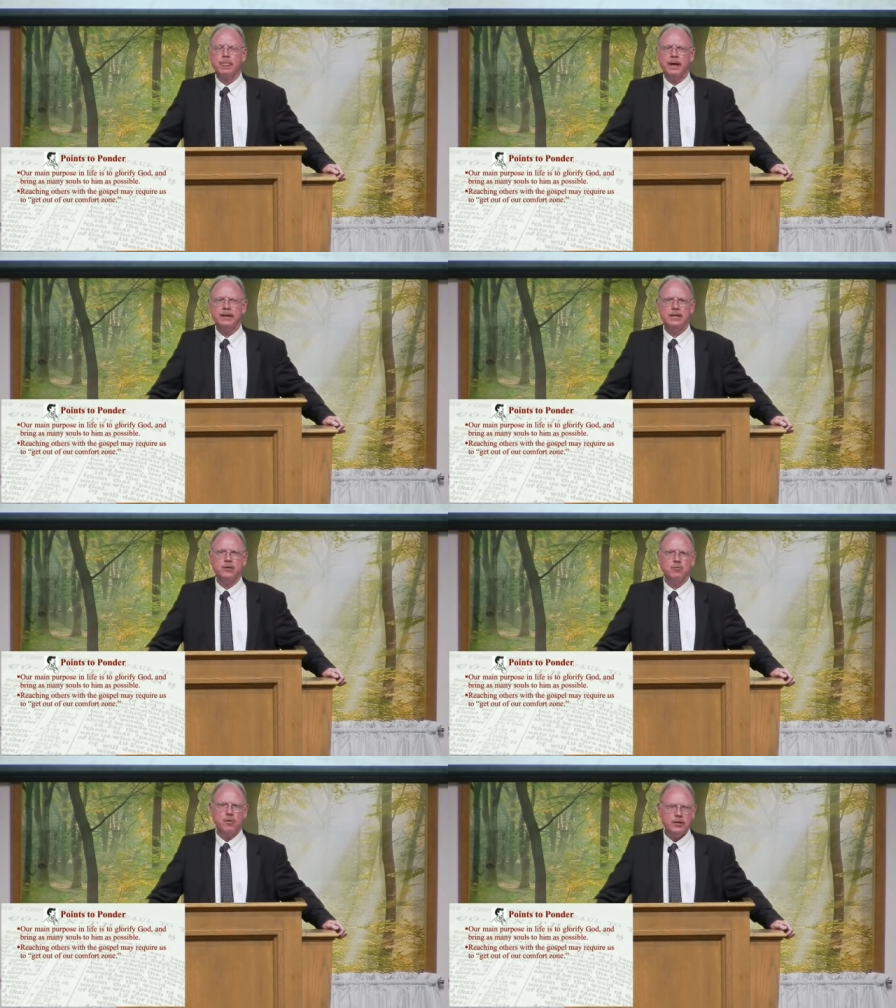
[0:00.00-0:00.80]
I did
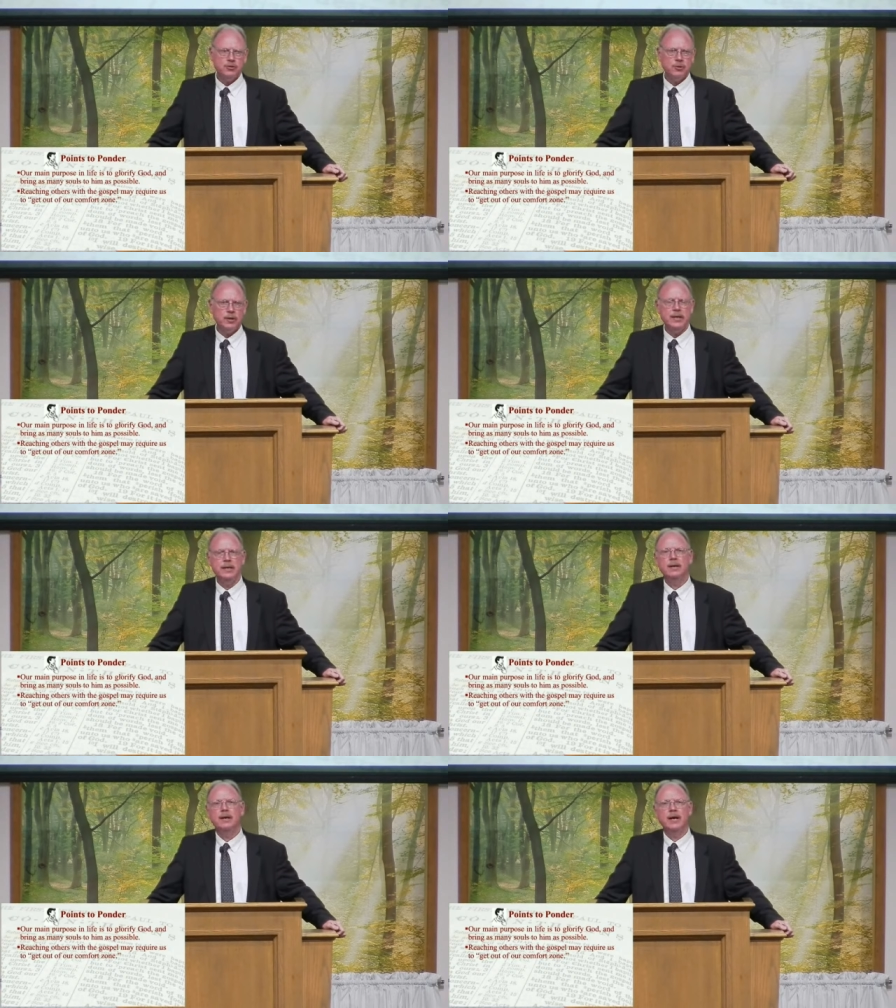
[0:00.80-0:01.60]
it
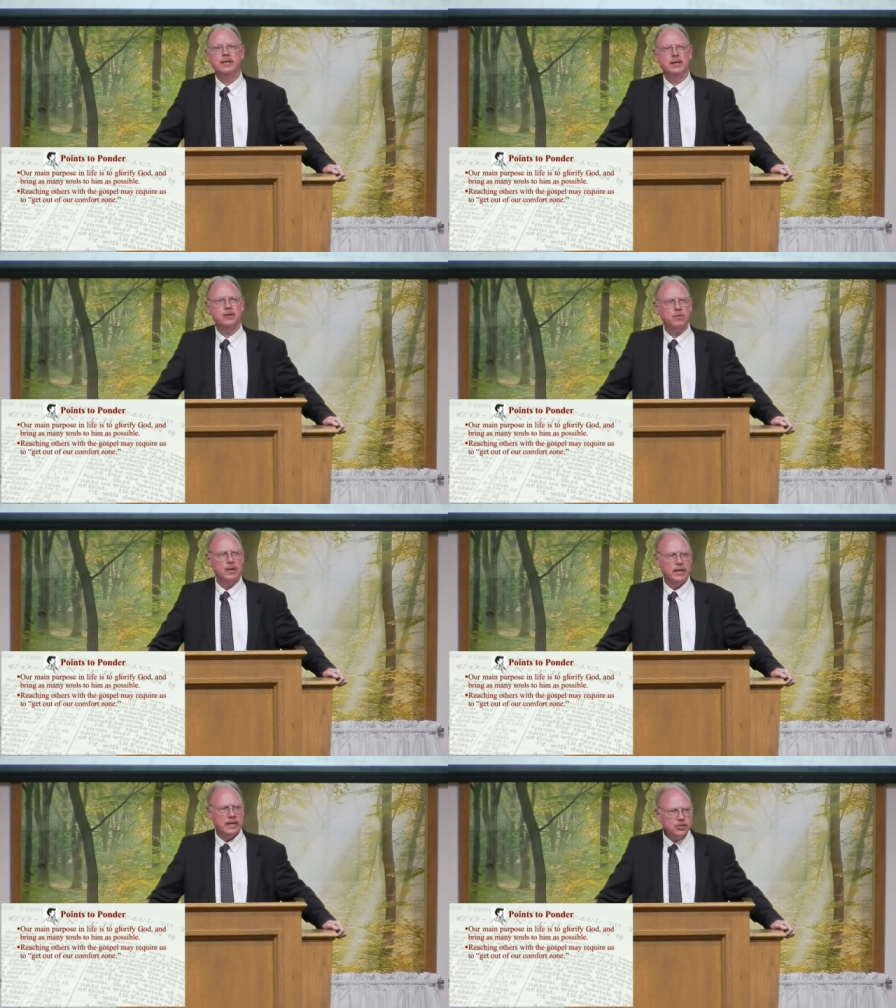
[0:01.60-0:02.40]
racially, I did it
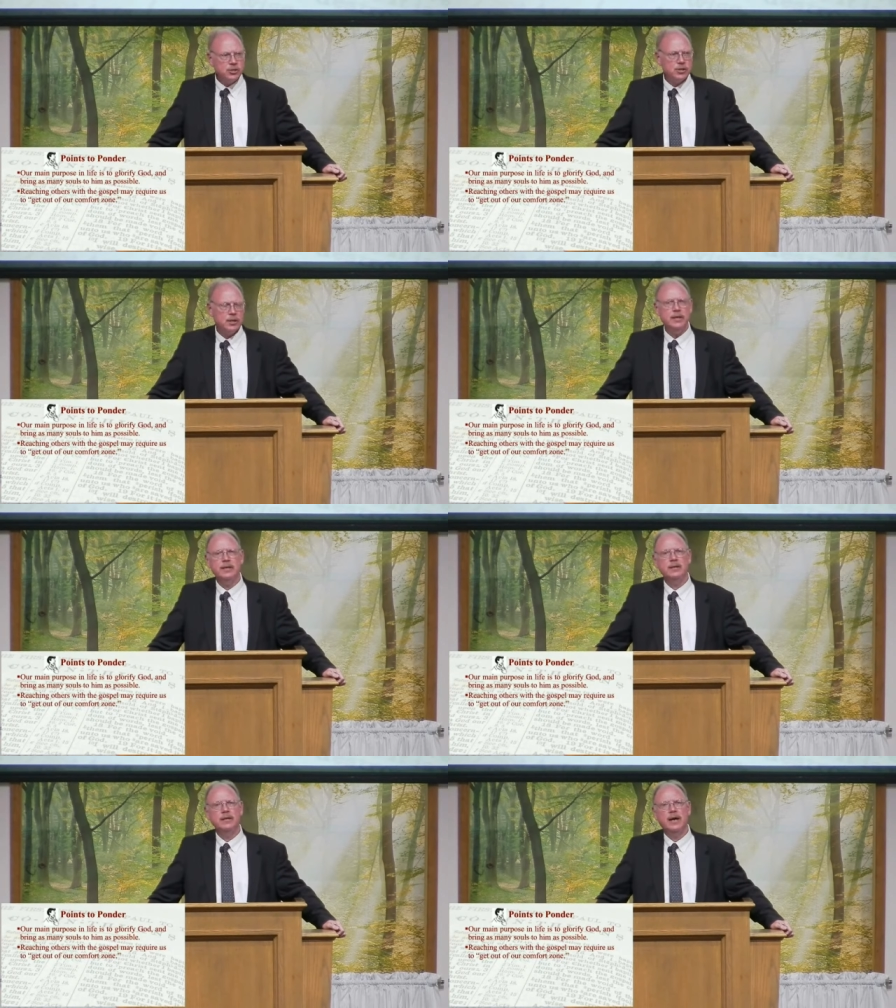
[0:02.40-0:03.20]

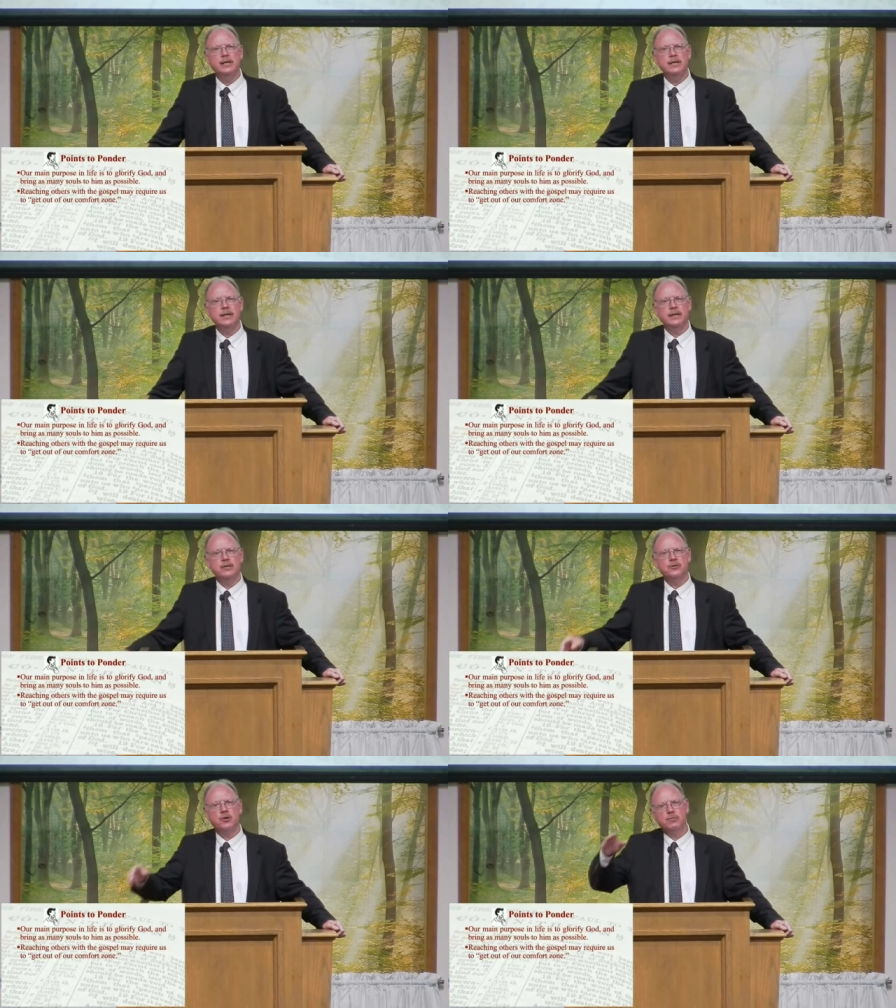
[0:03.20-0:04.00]
religiously, I did it
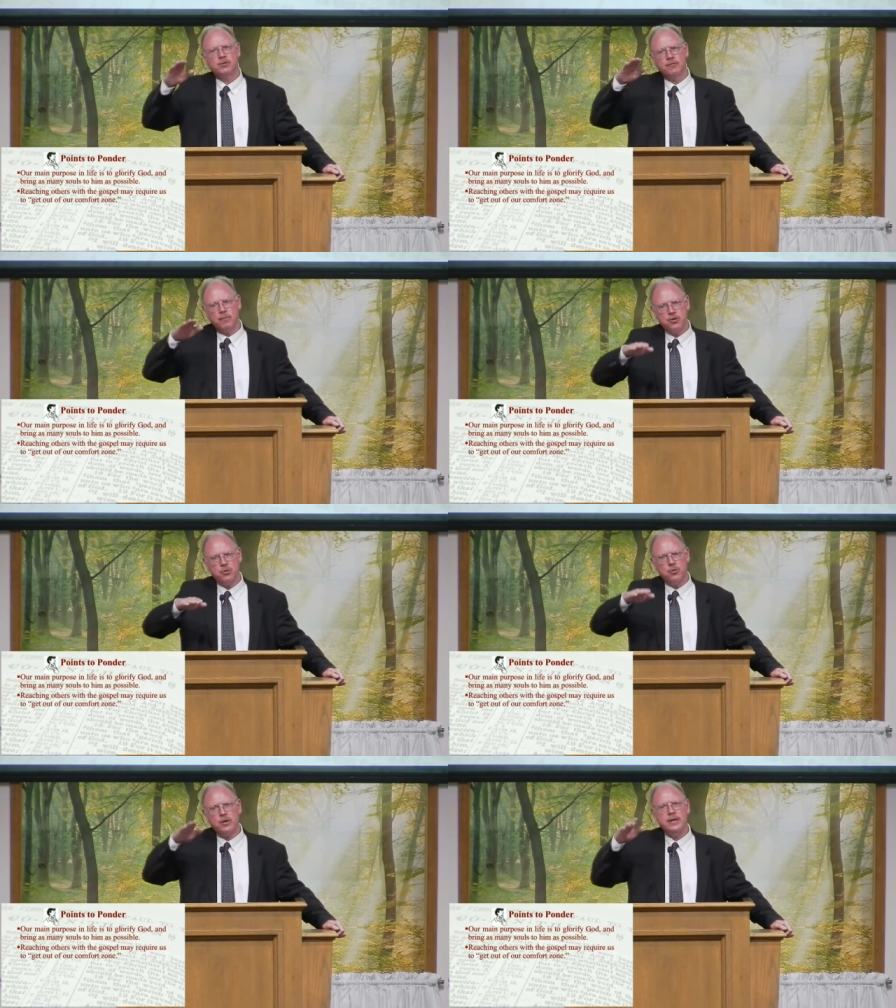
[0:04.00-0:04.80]
in terms of
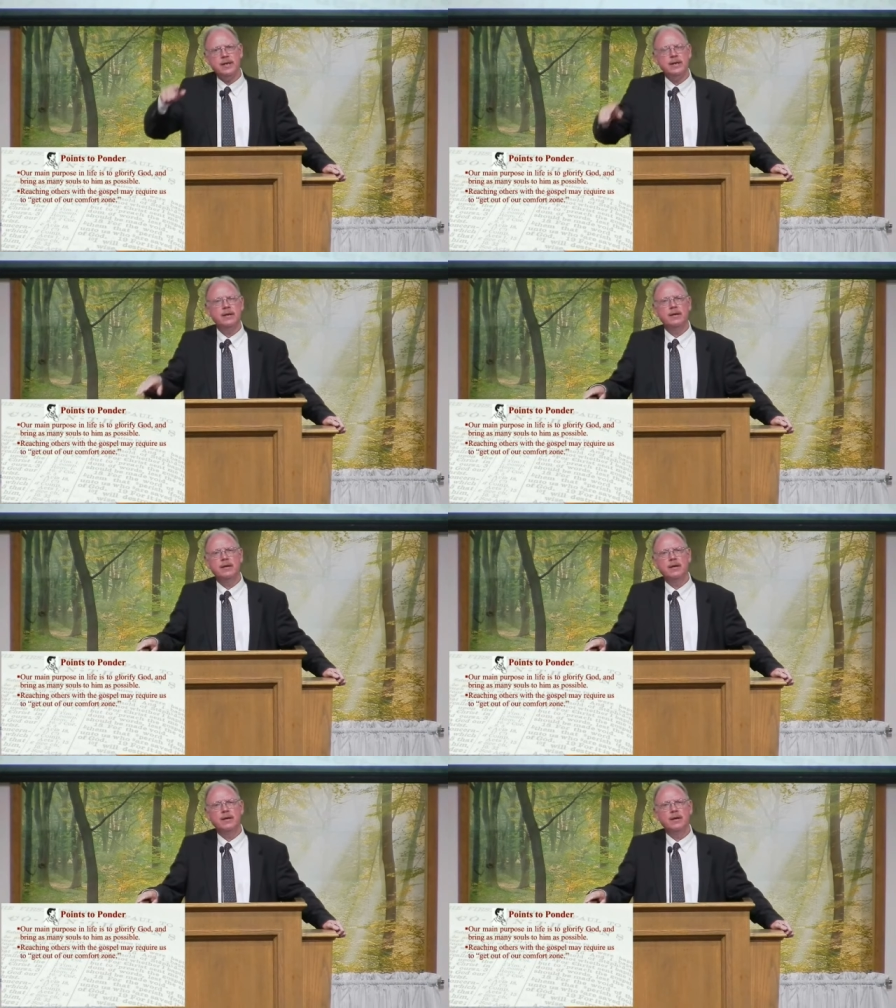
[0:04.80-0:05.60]
maturity.
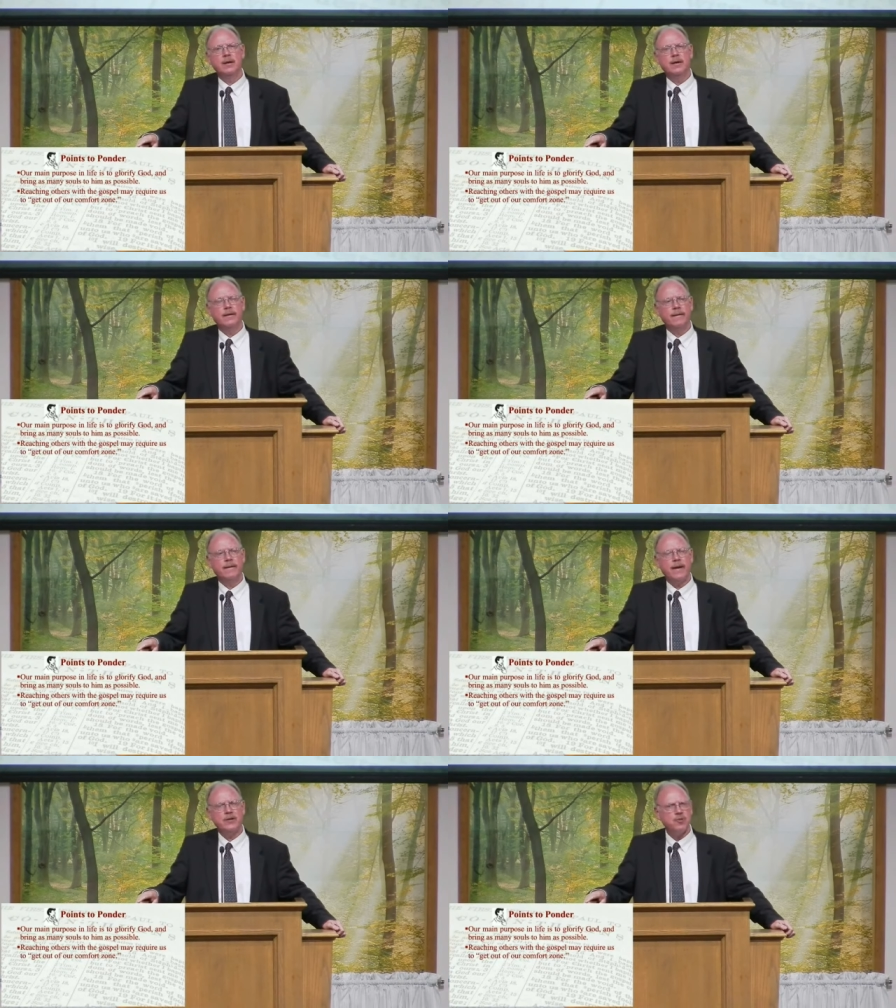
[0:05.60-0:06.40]

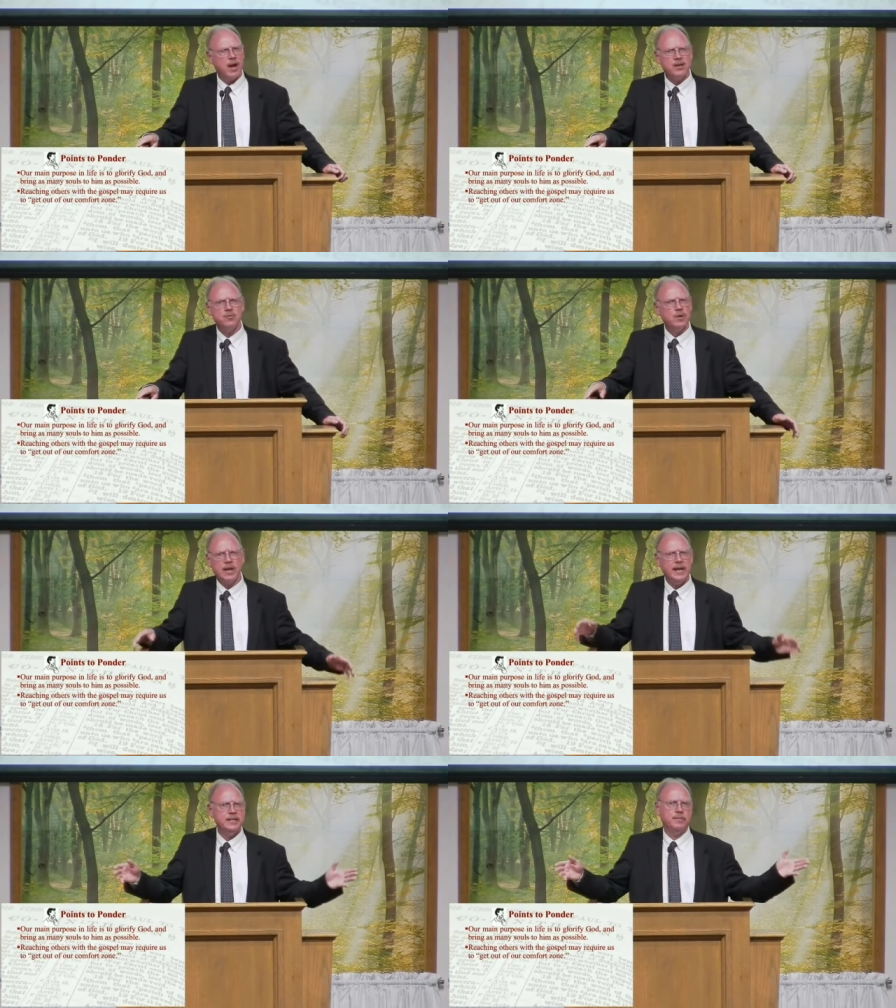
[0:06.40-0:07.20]
I tried to
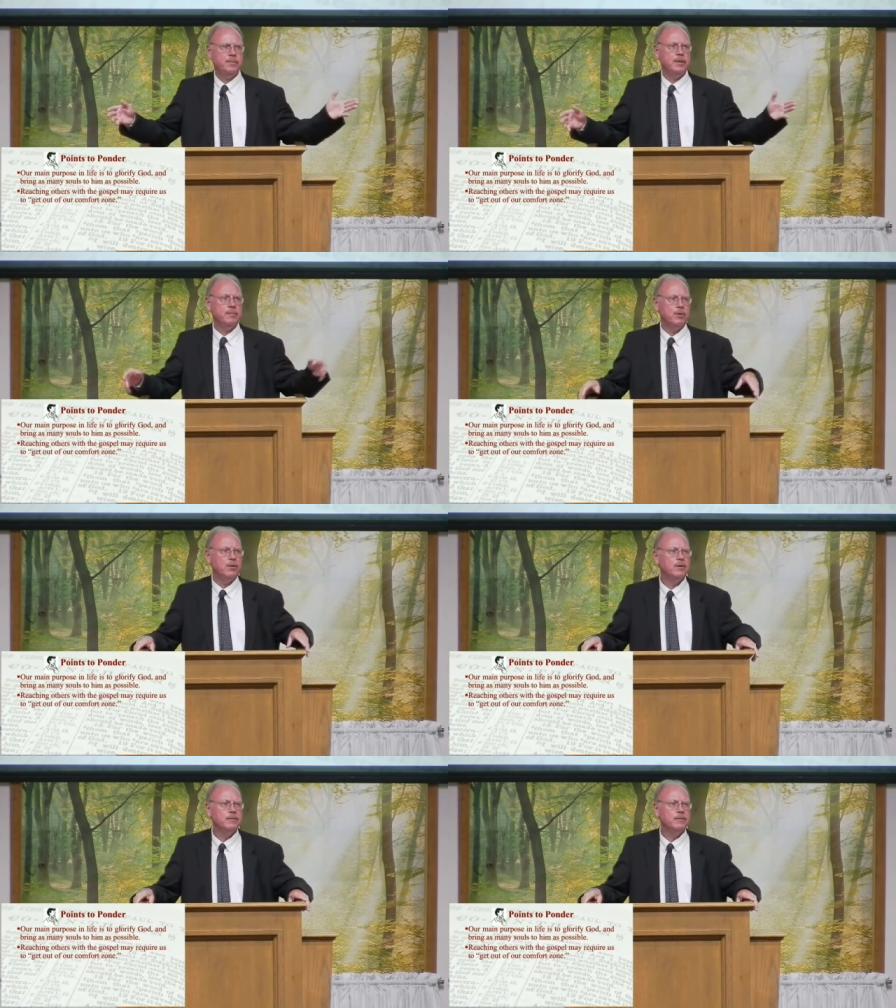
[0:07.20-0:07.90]
relate to people